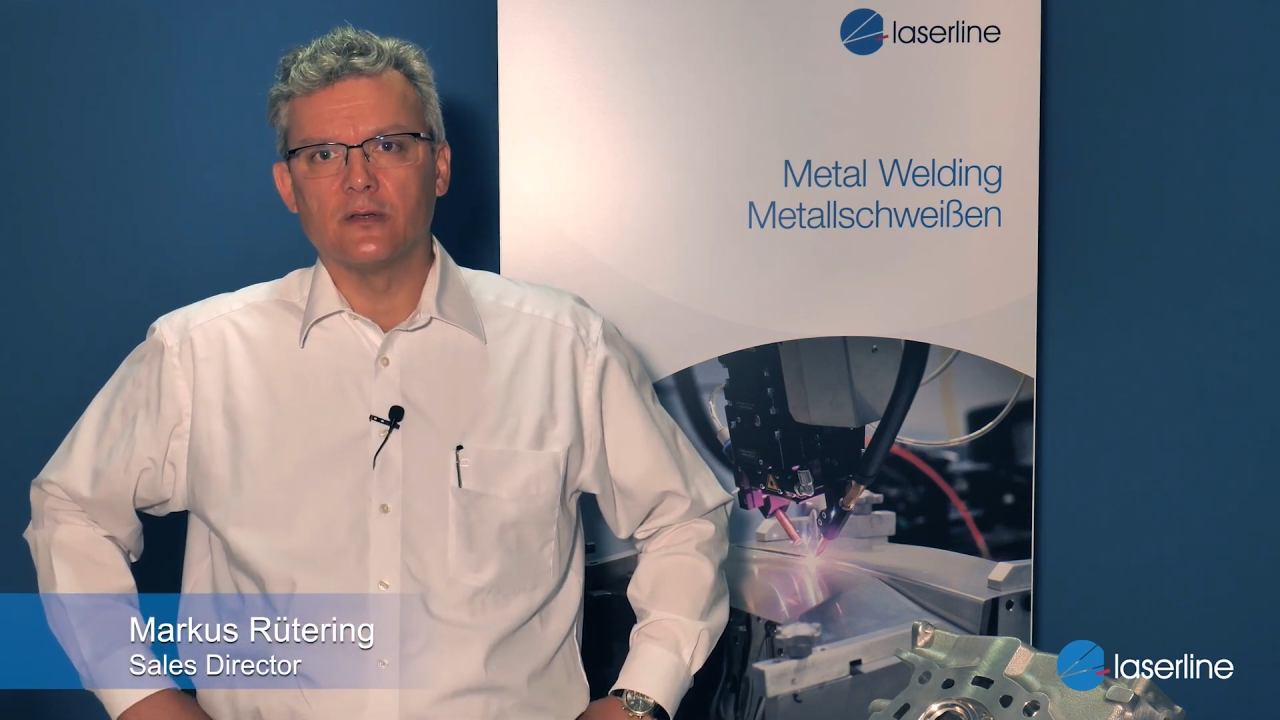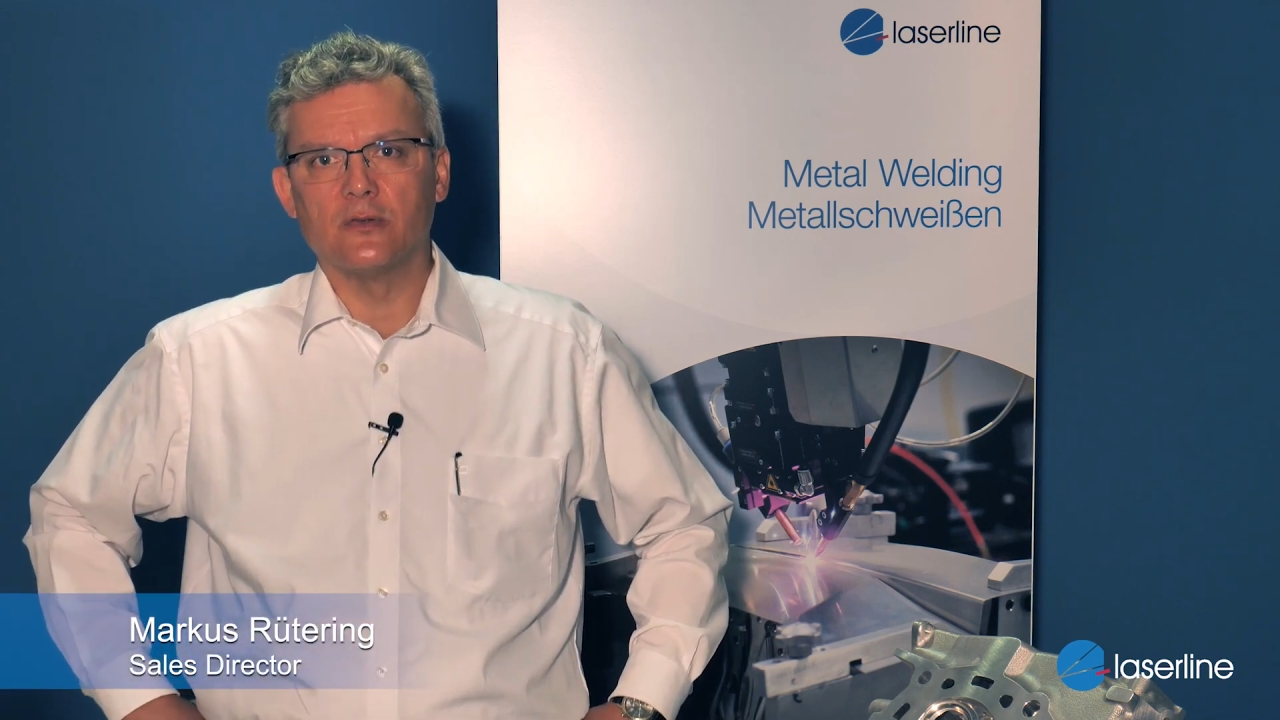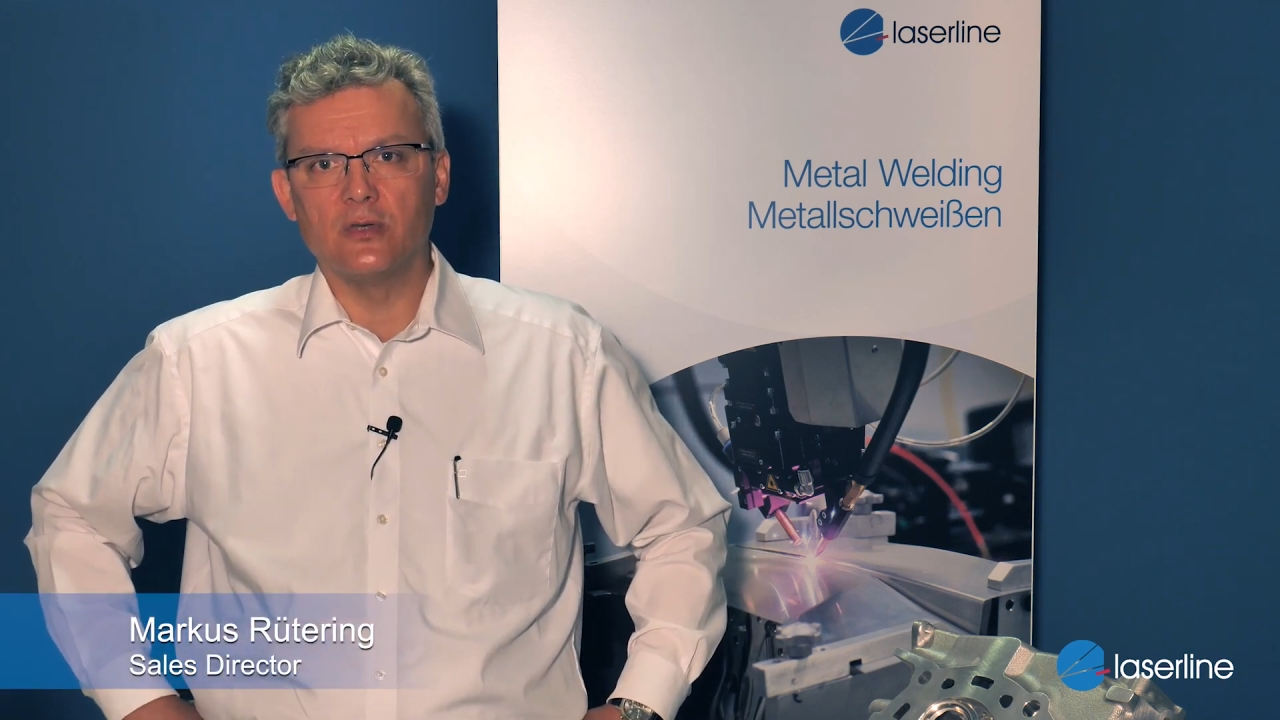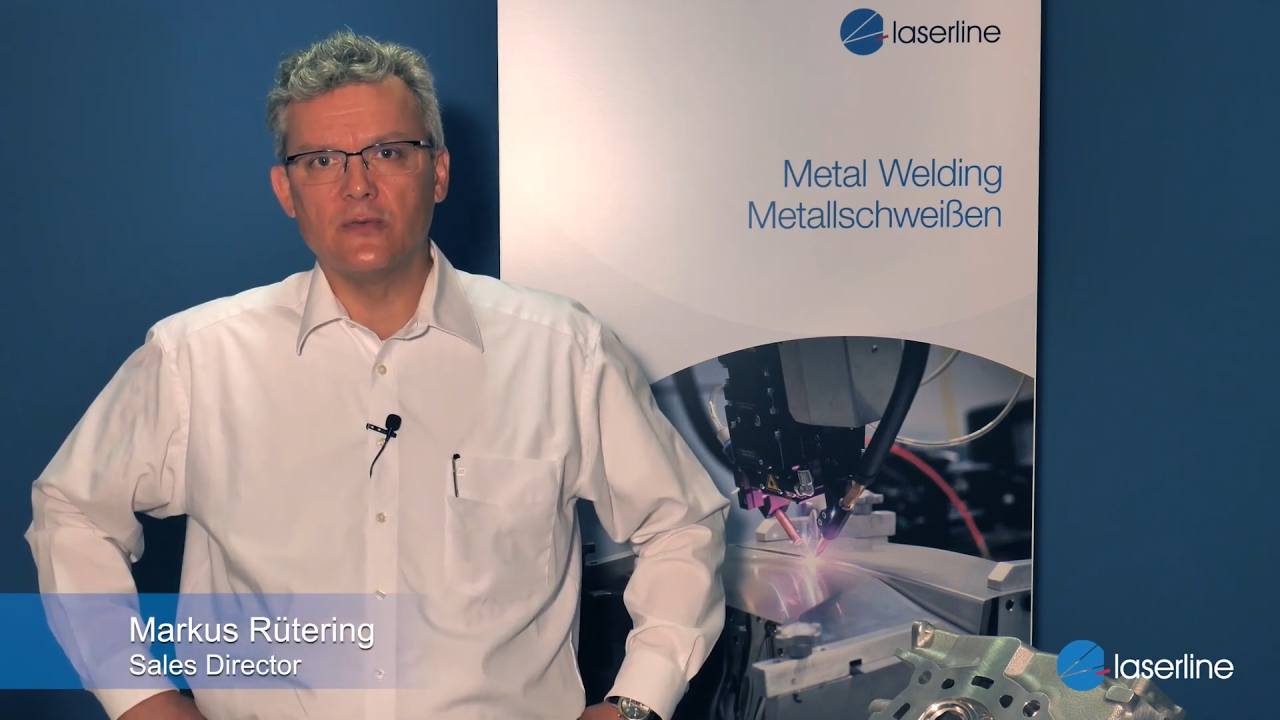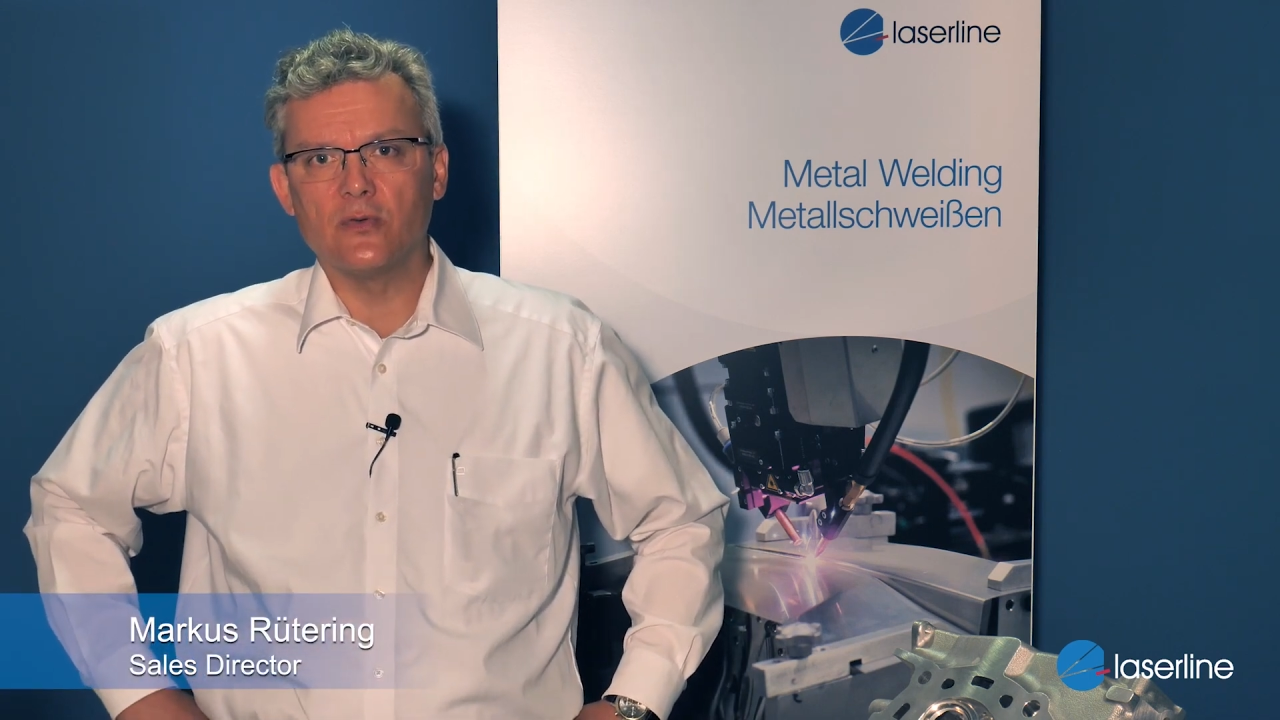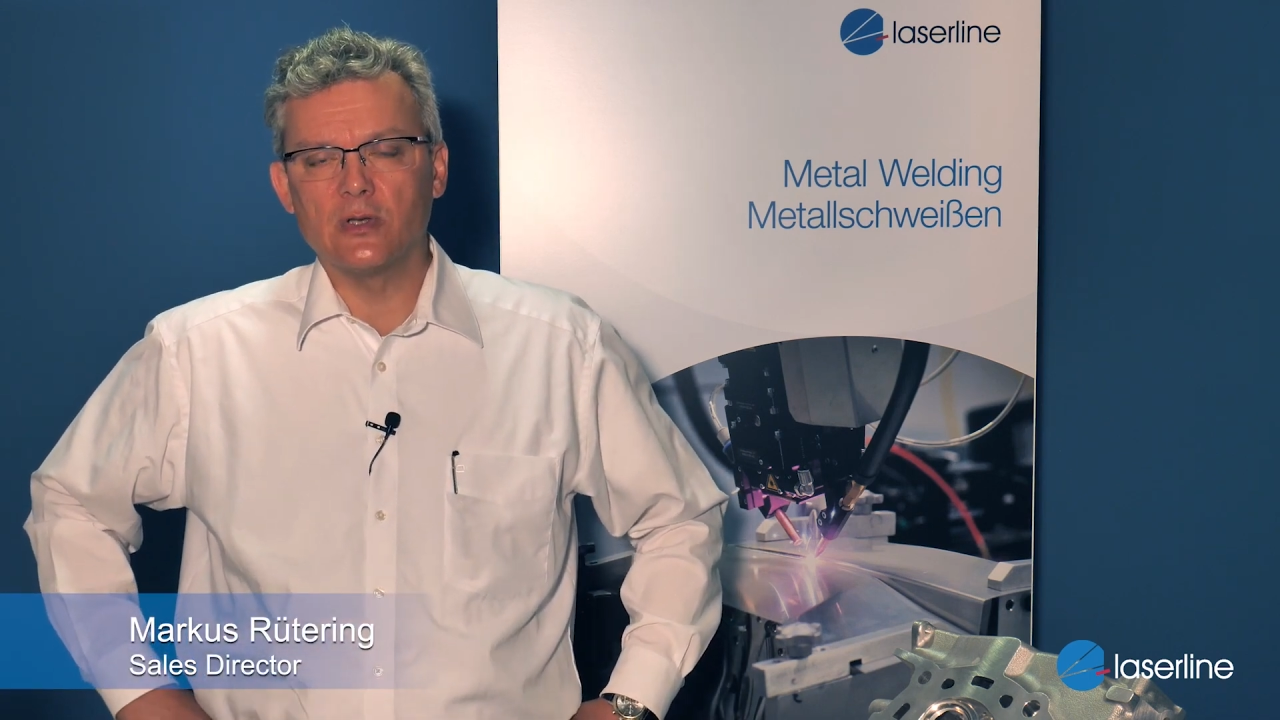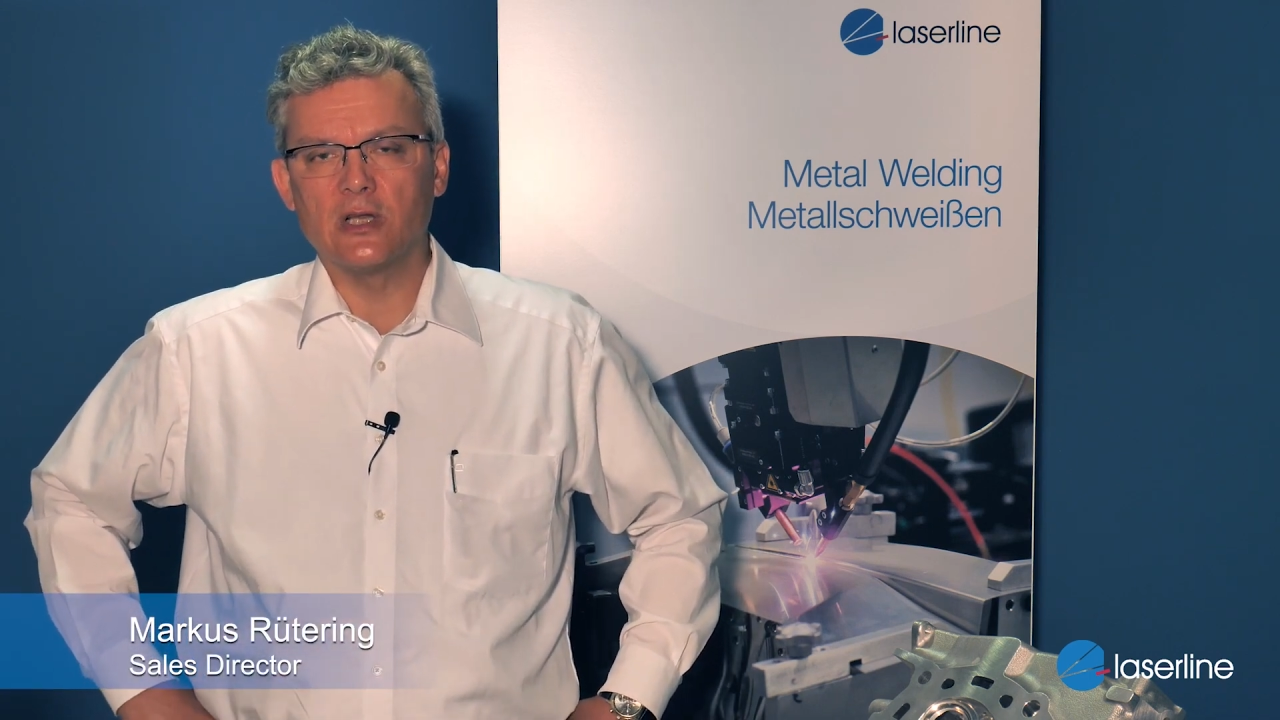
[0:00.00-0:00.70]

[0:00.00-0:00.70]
to give you a